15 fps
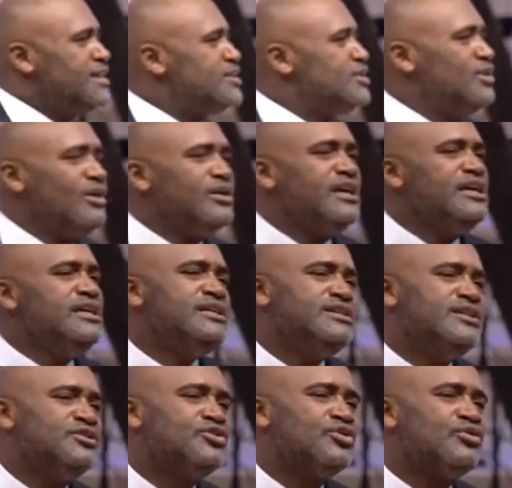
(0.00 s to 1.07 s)
easy to
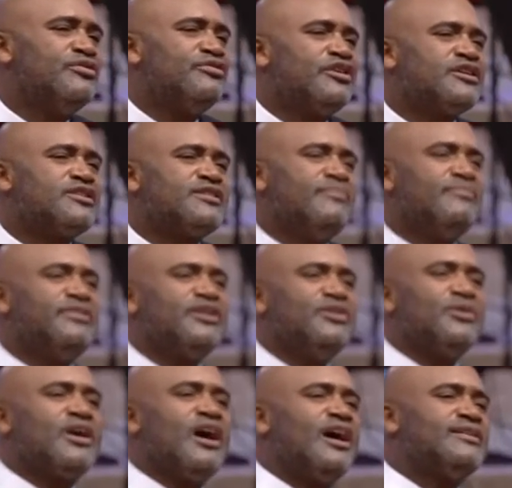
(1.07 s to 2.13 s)
reverse something you can't
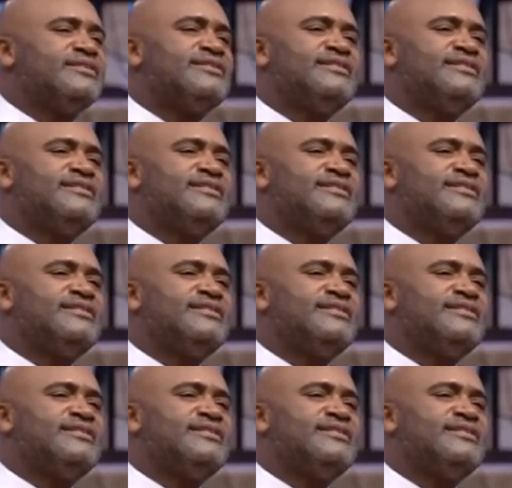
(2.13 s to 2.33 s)
see.